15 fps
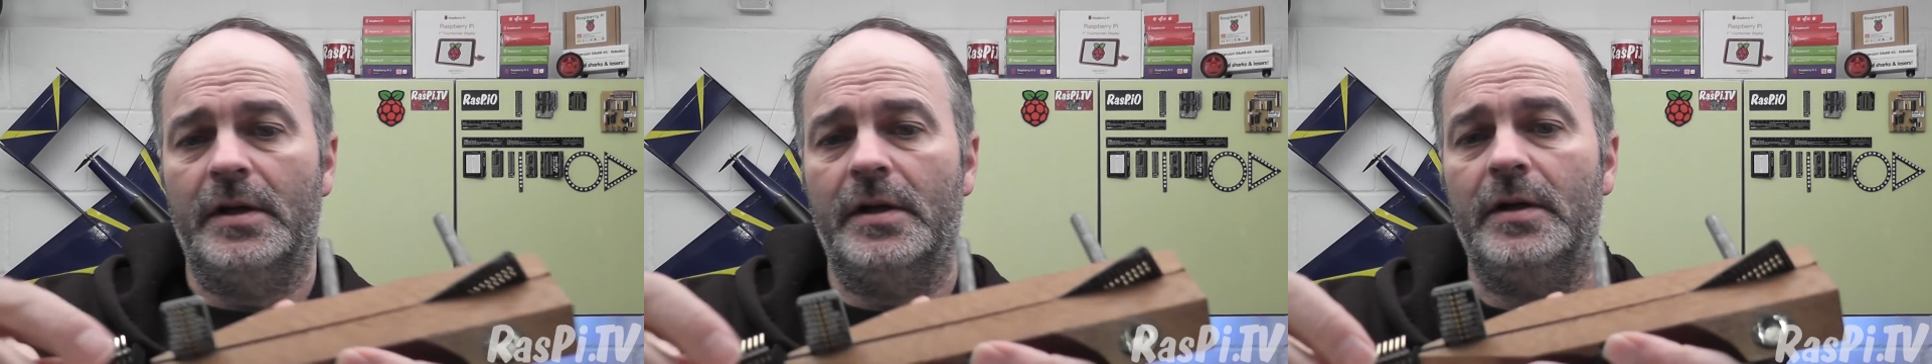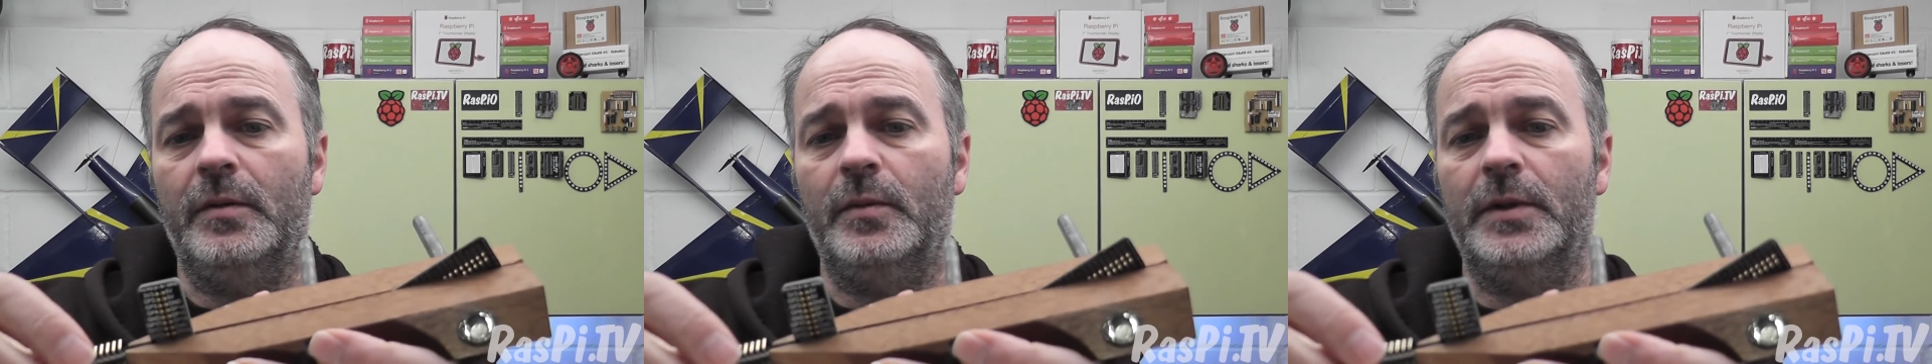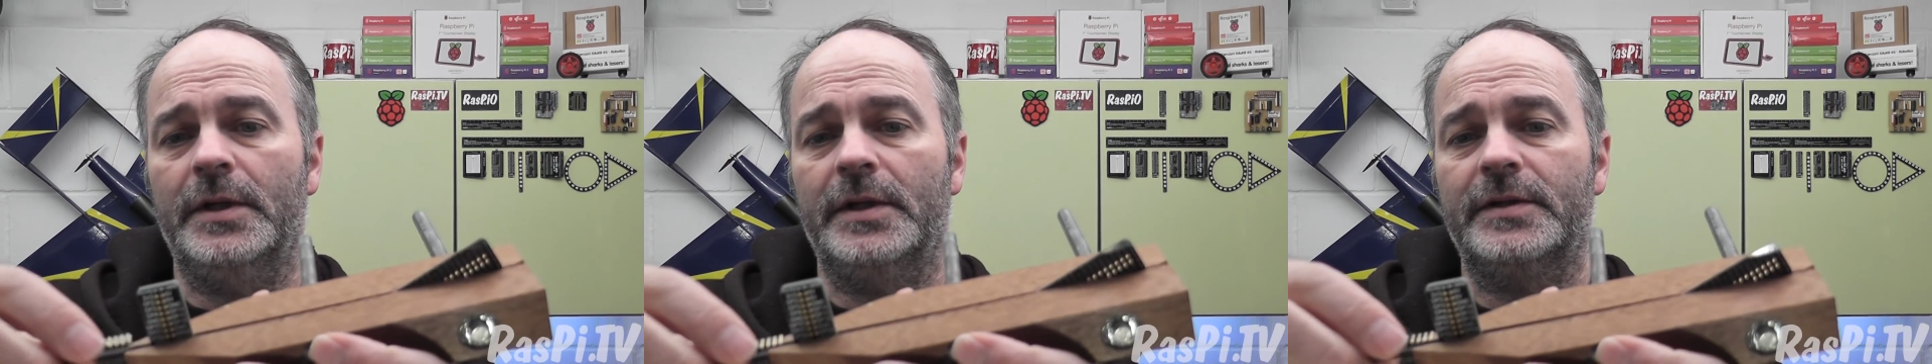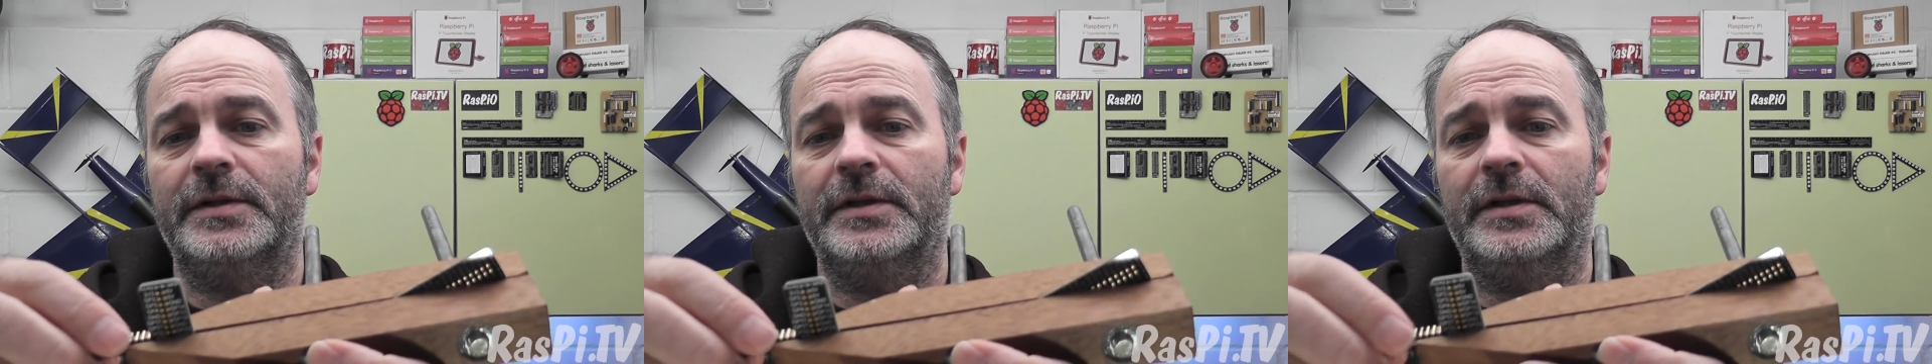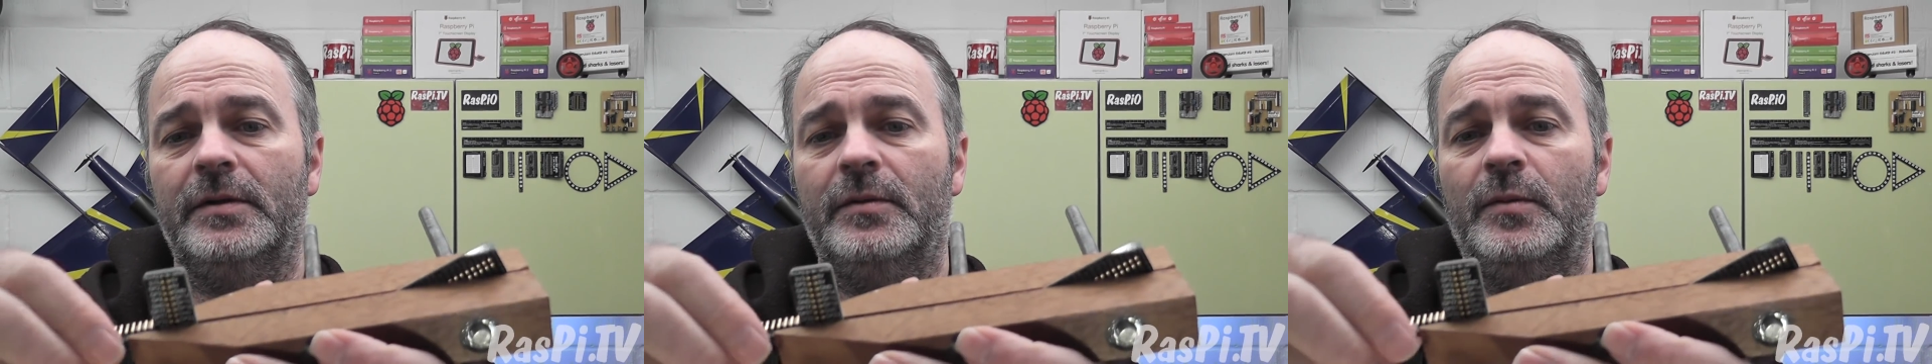it
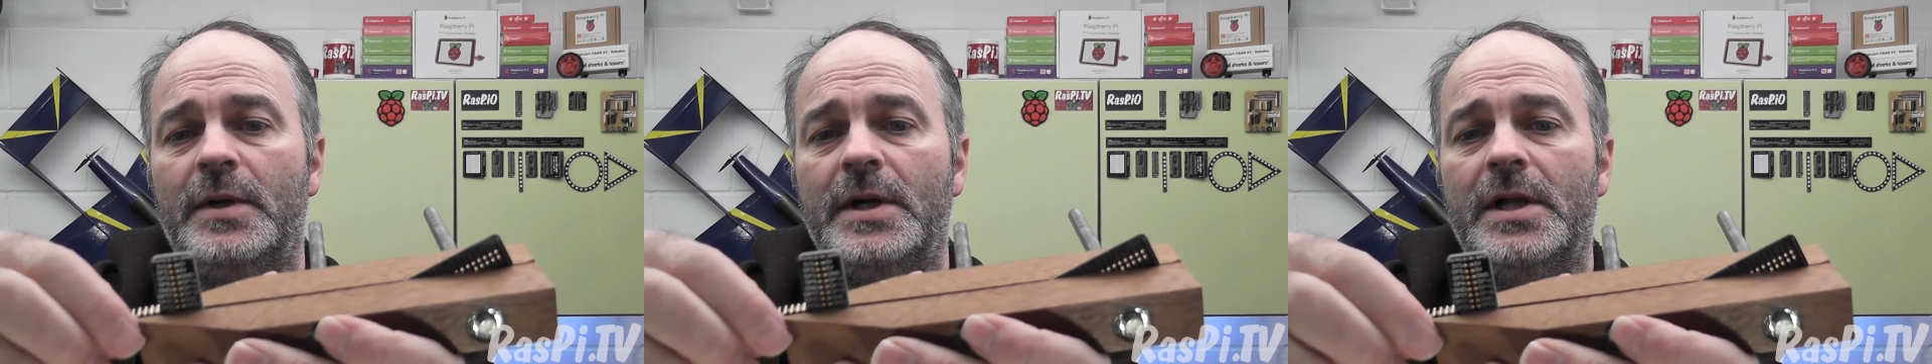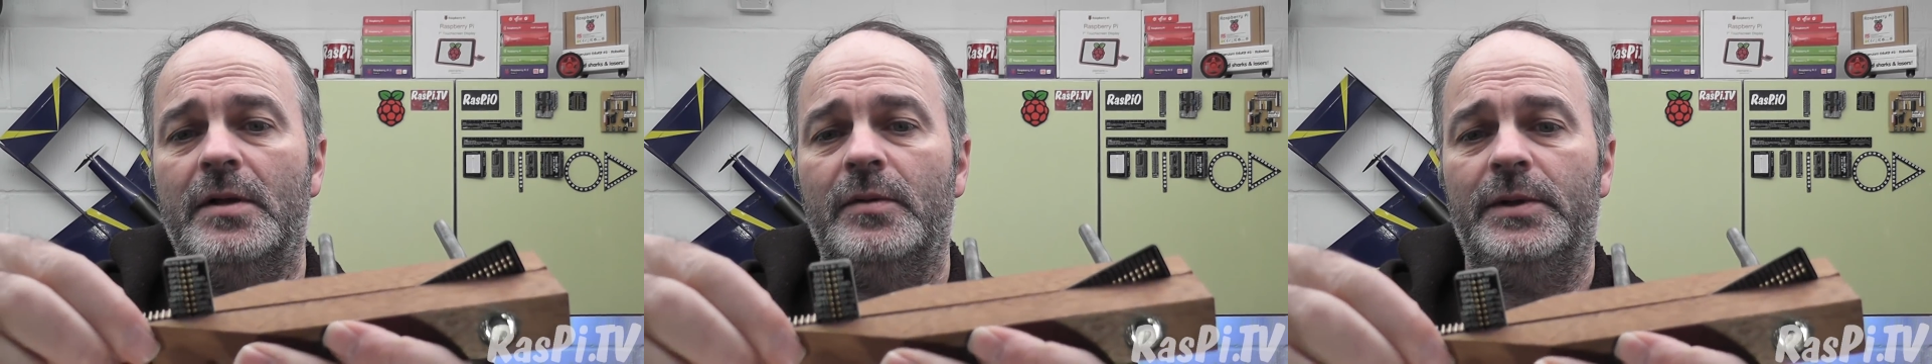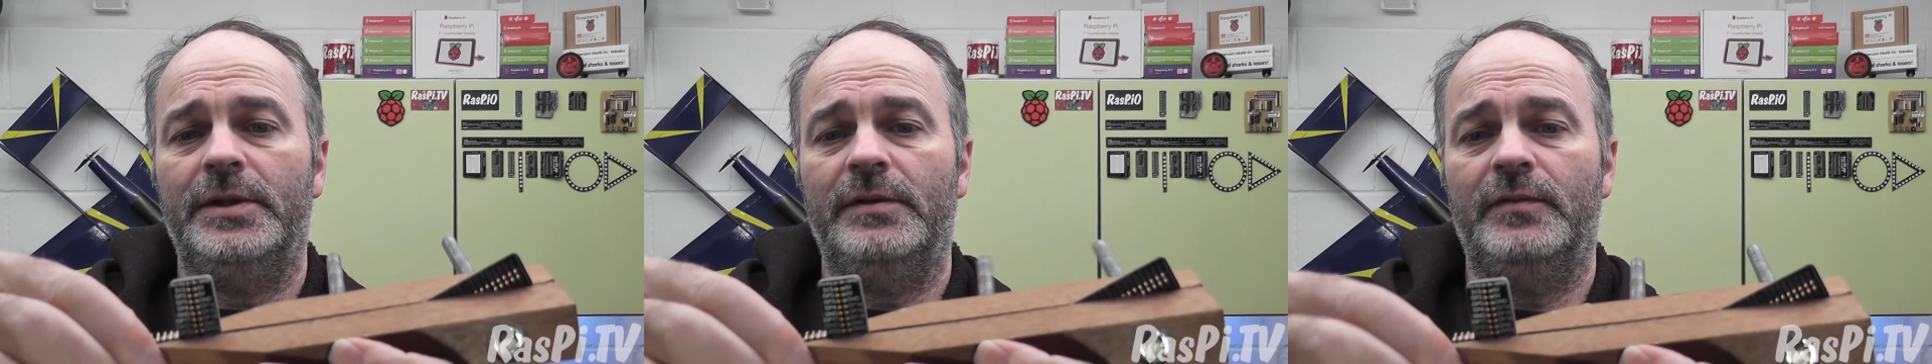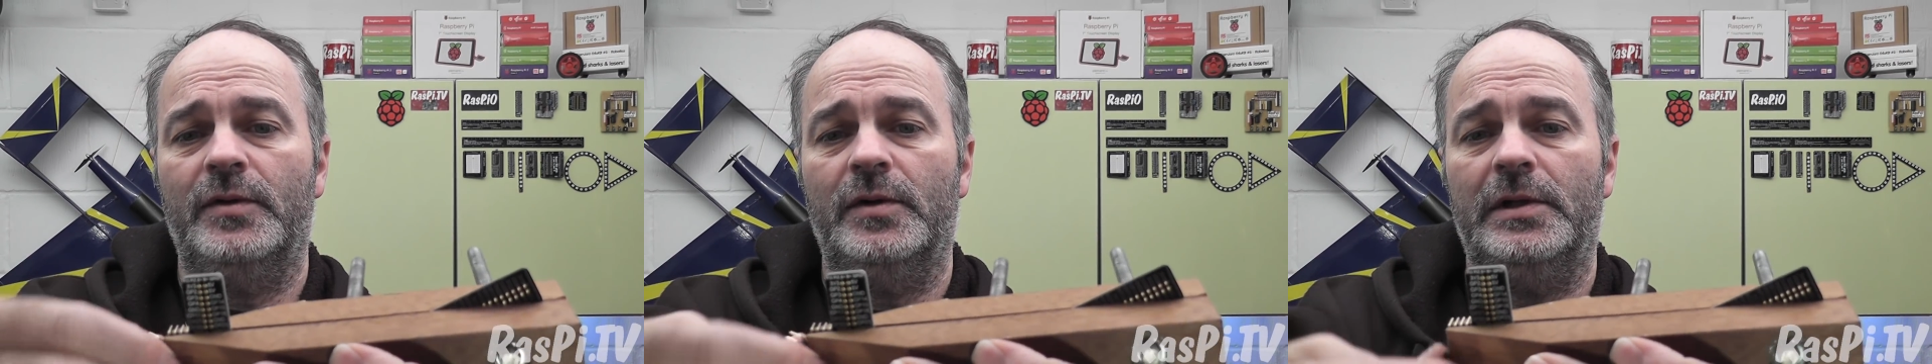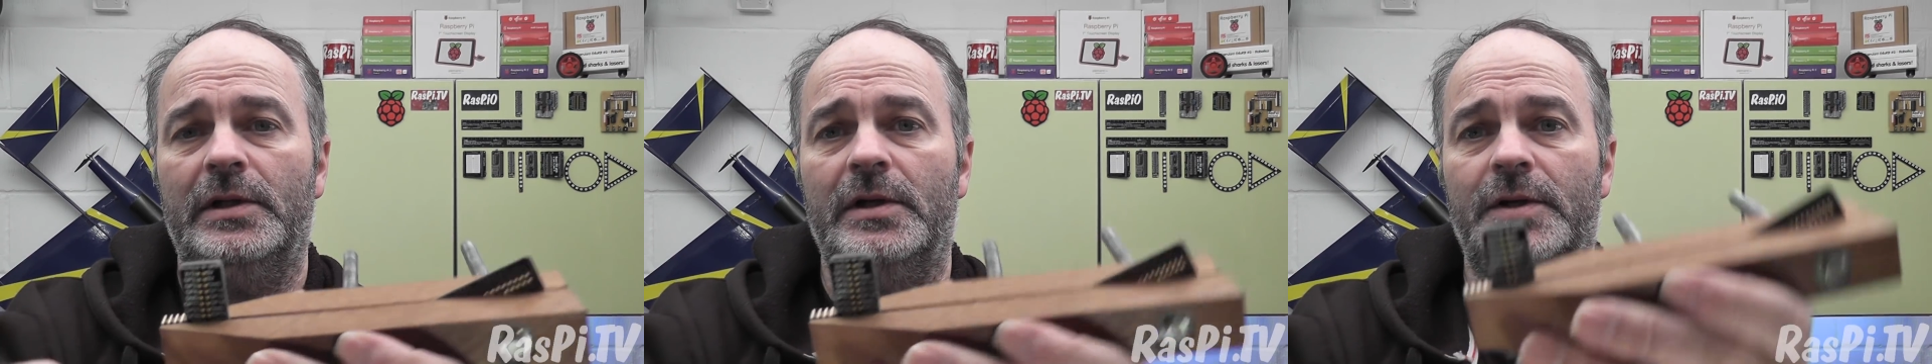works well. When you've
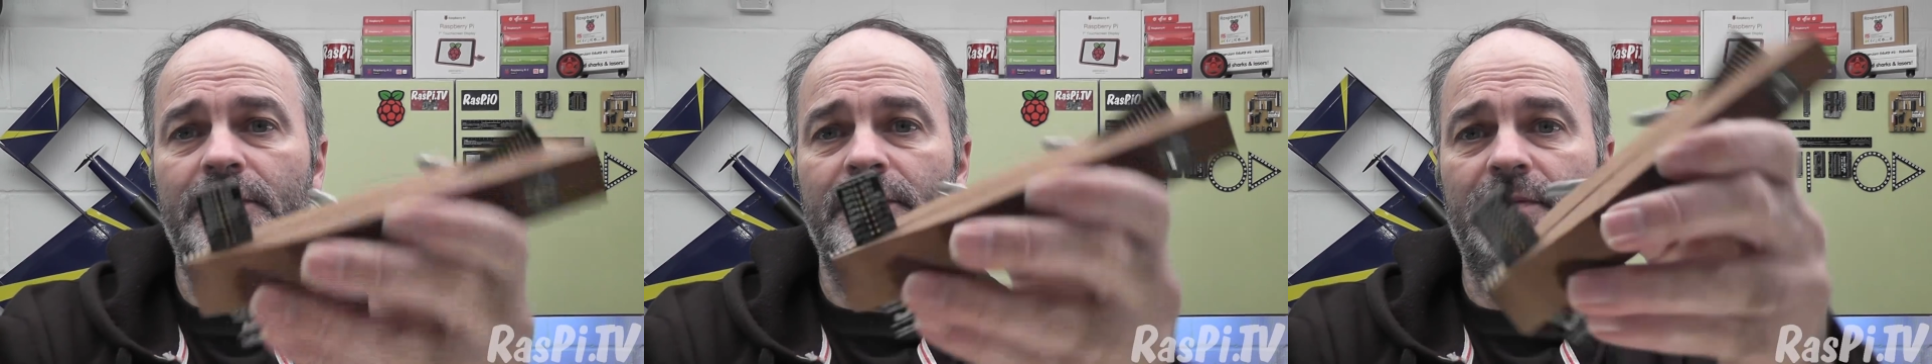got lots